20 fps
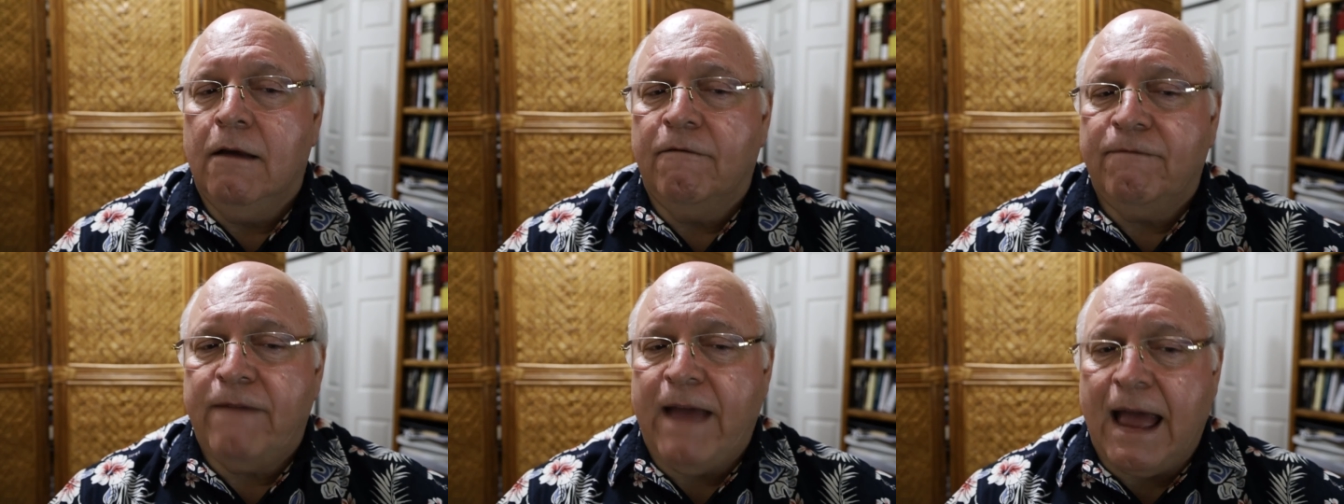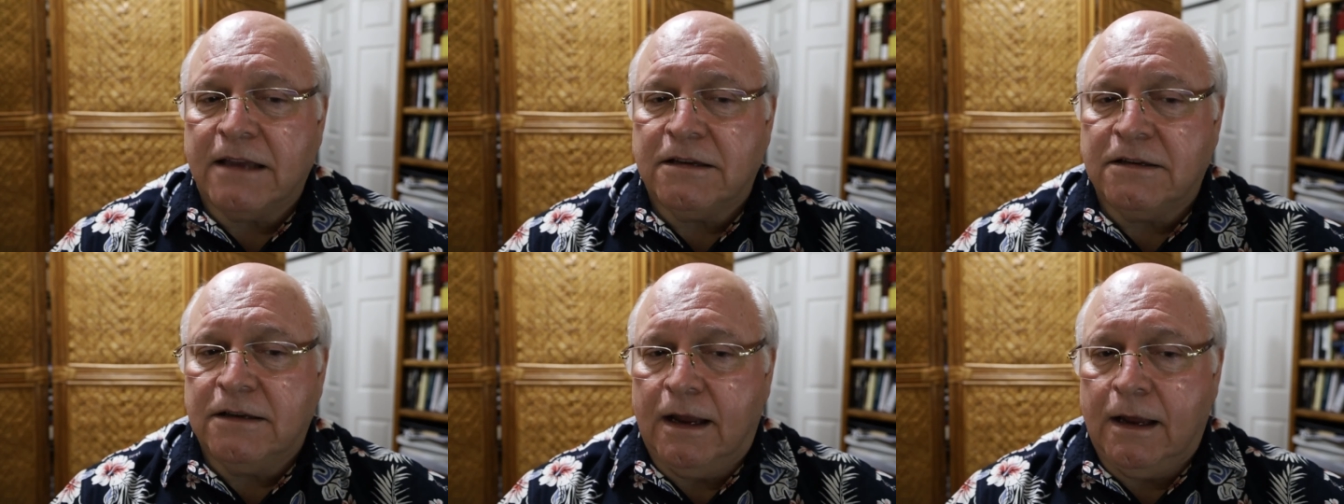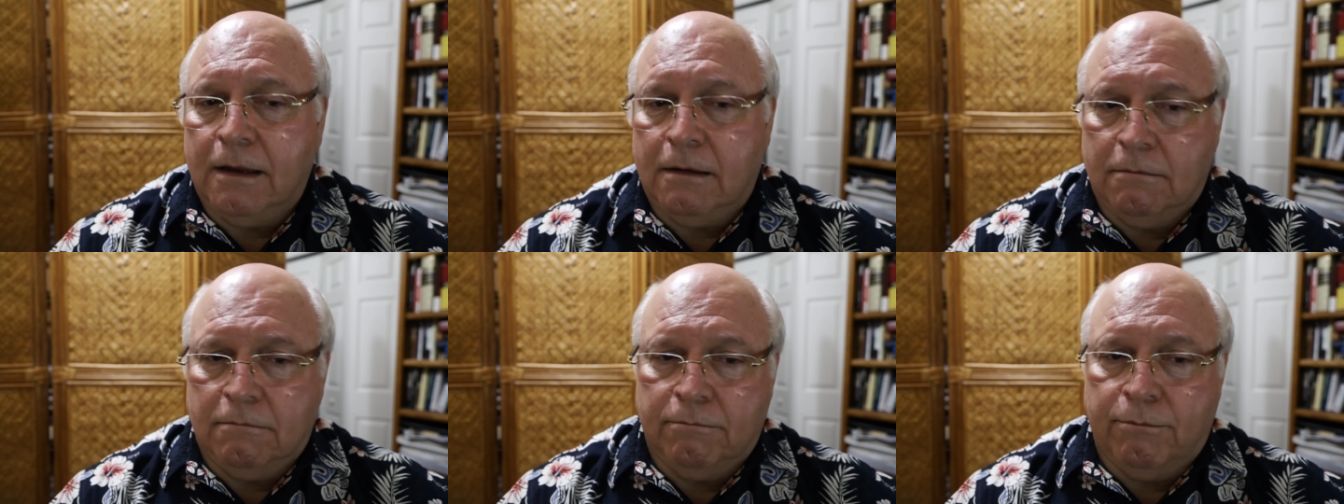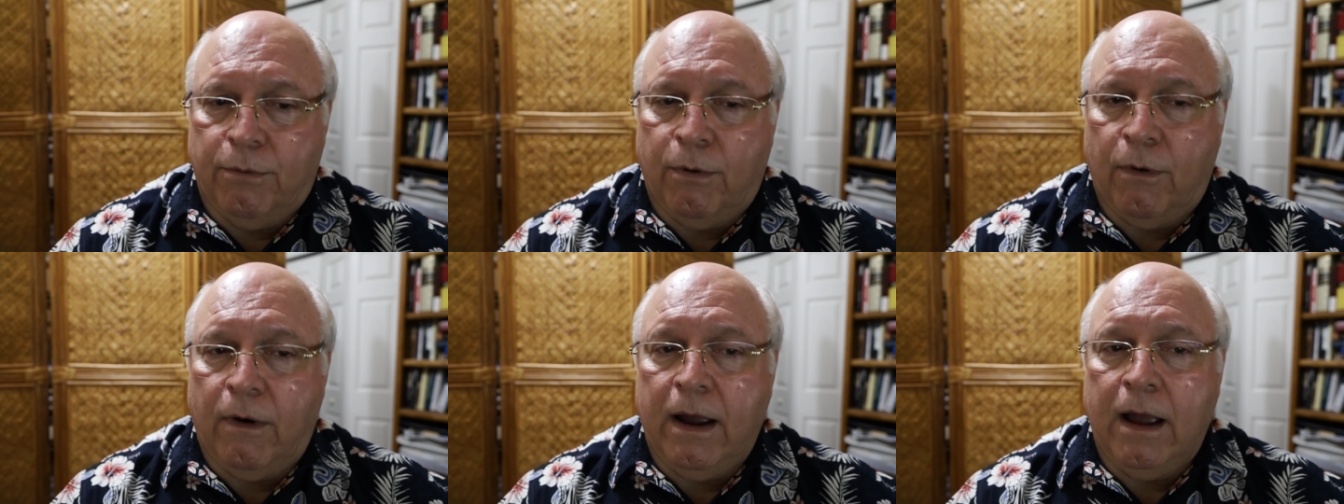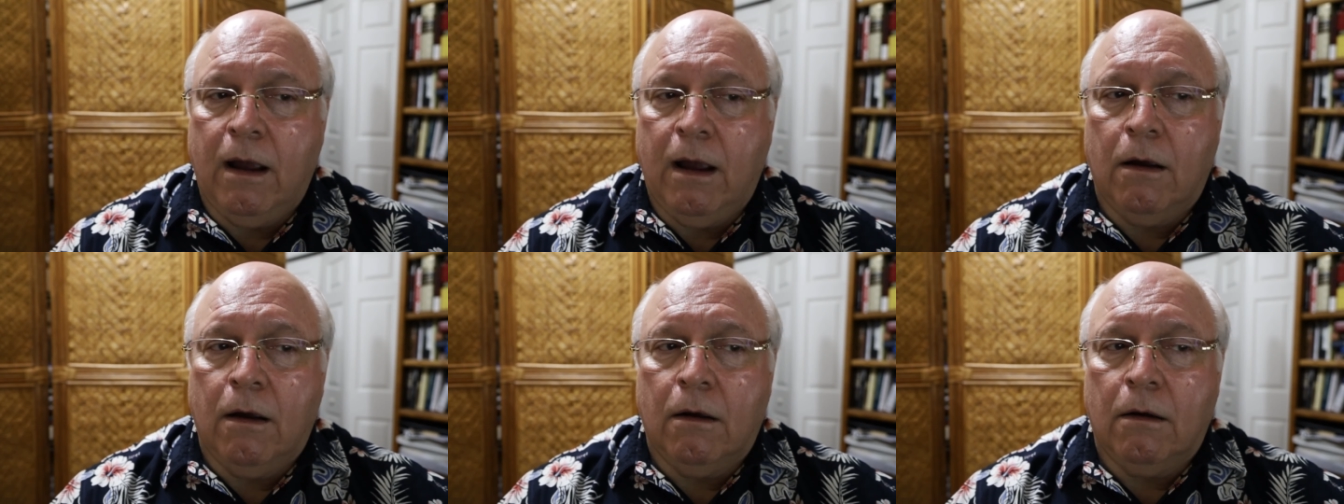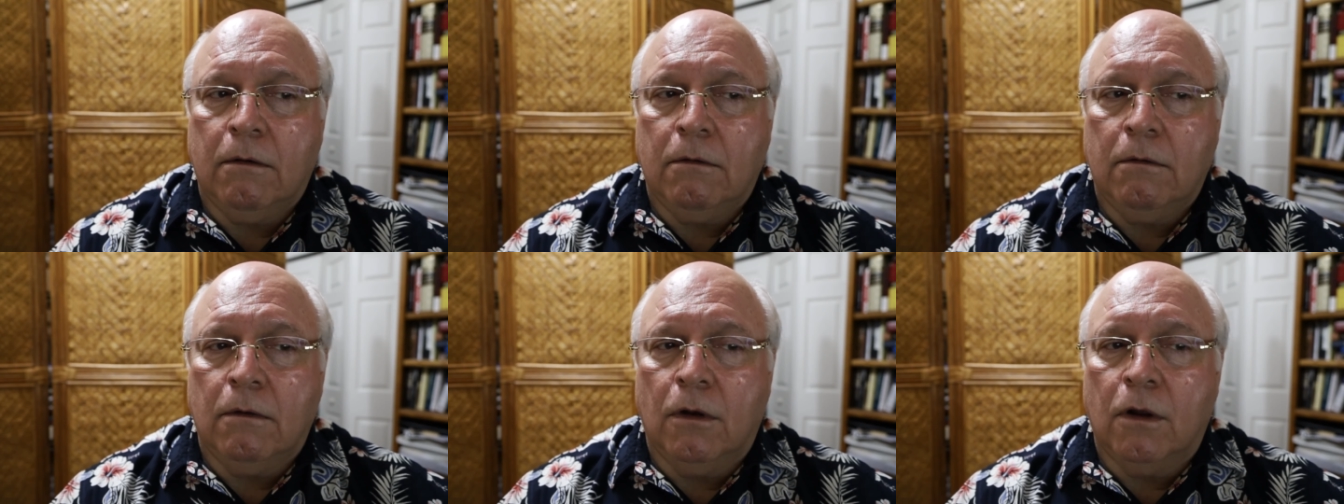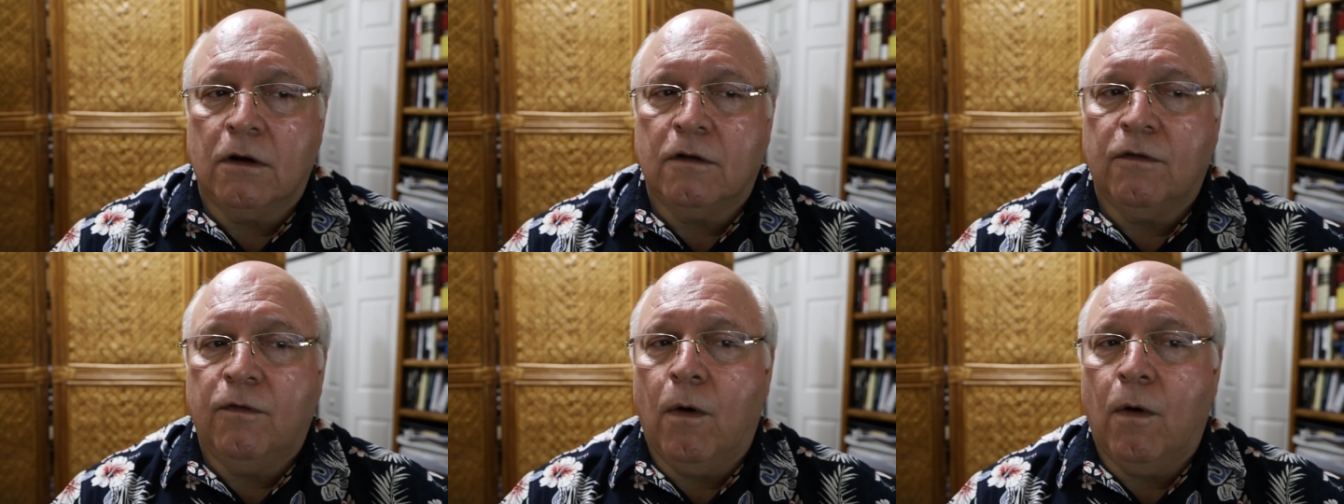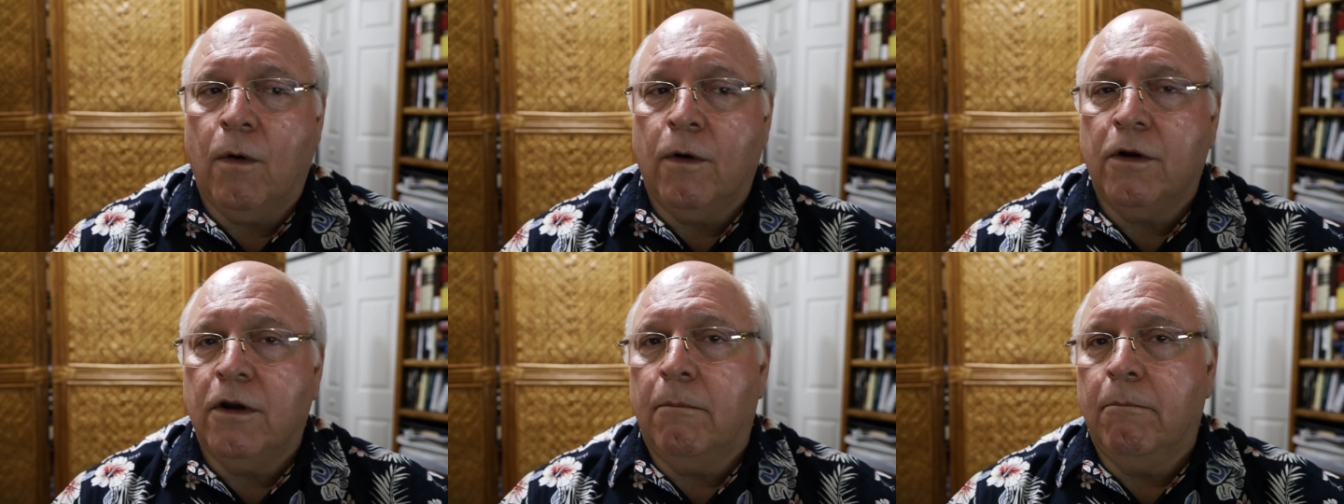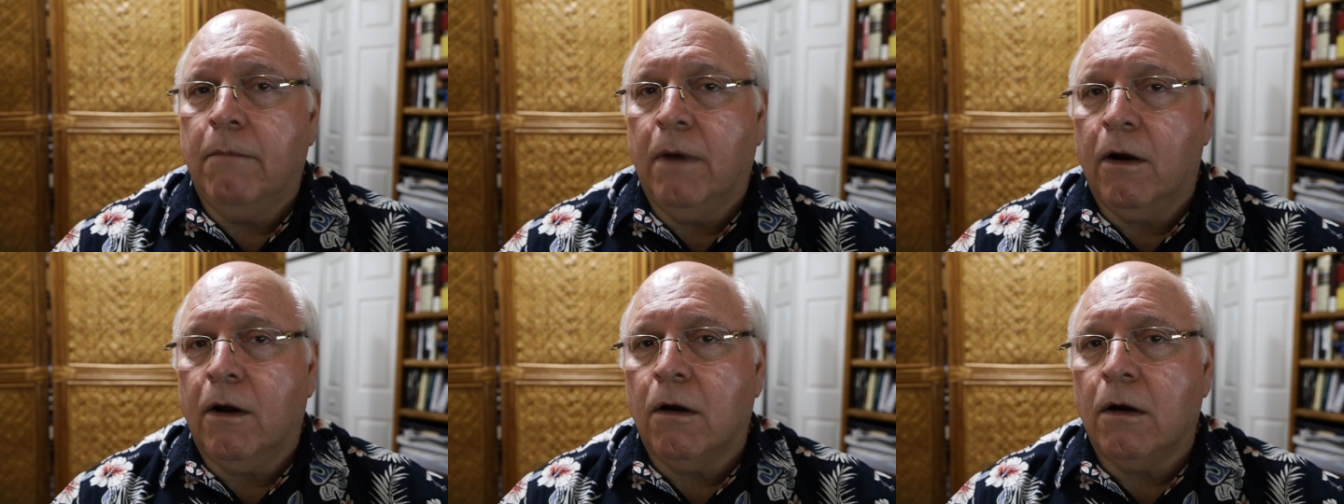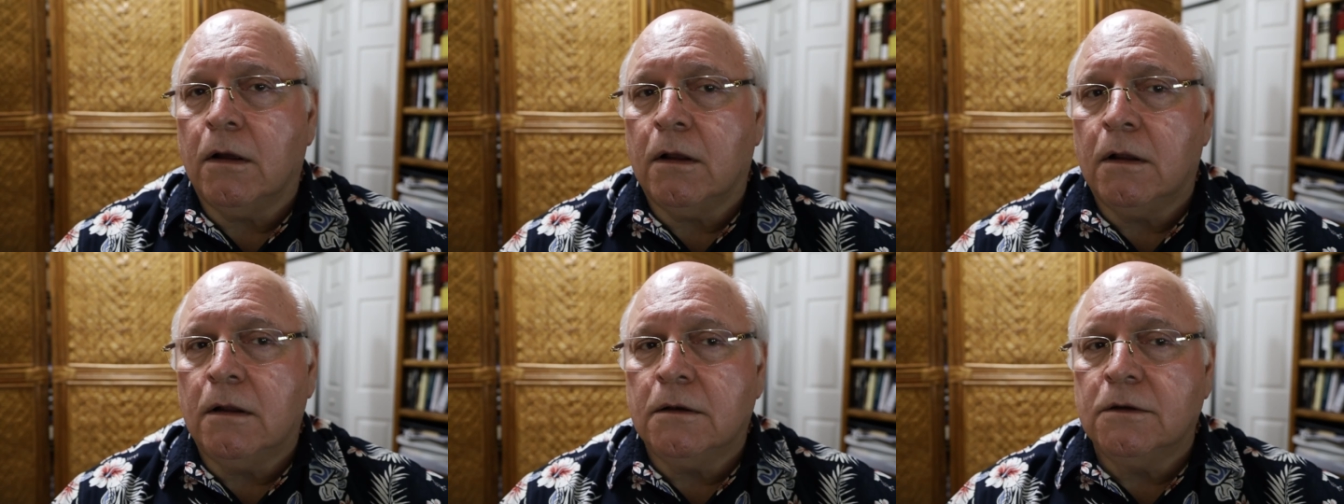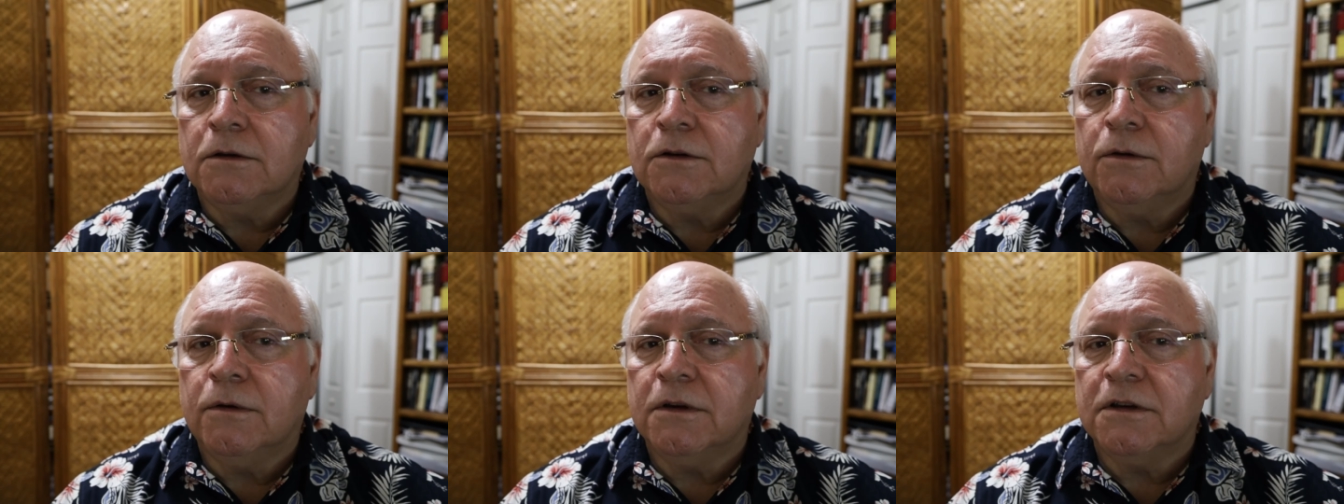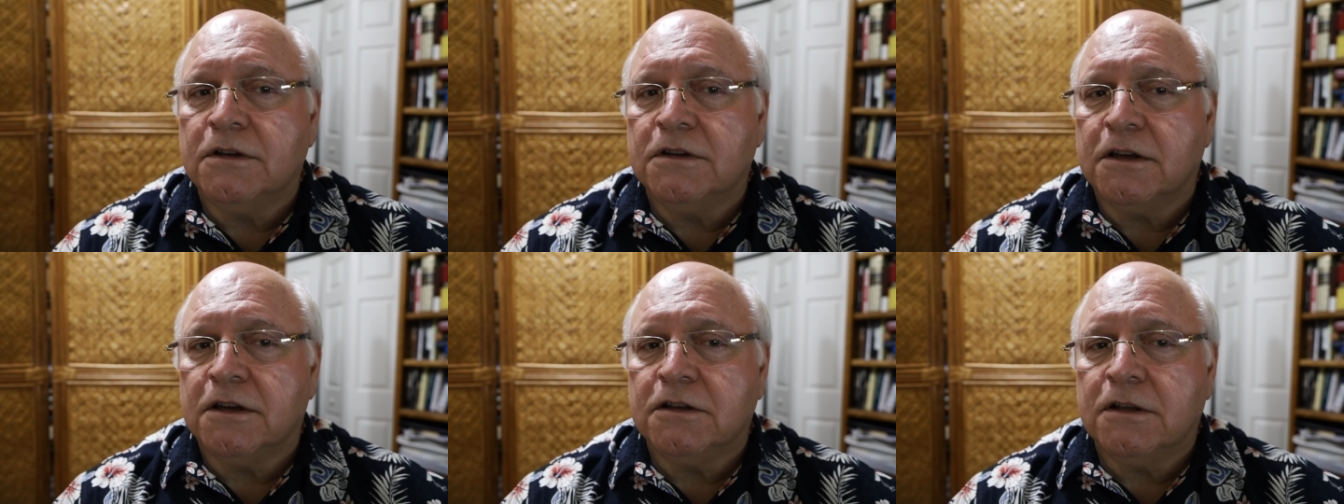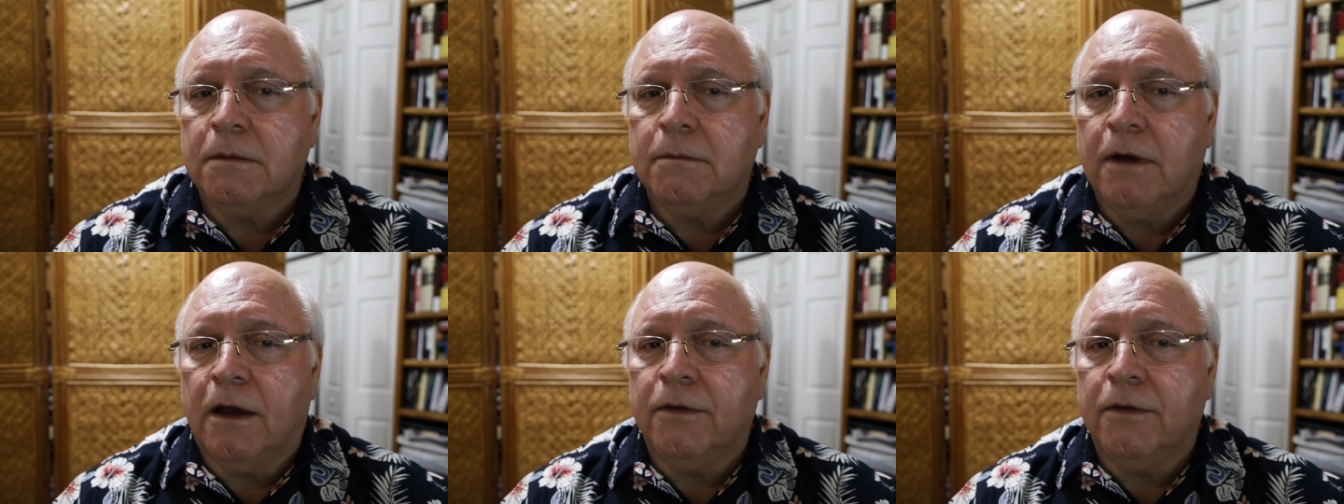fasting, prayer, looked forward to miracles to assist them.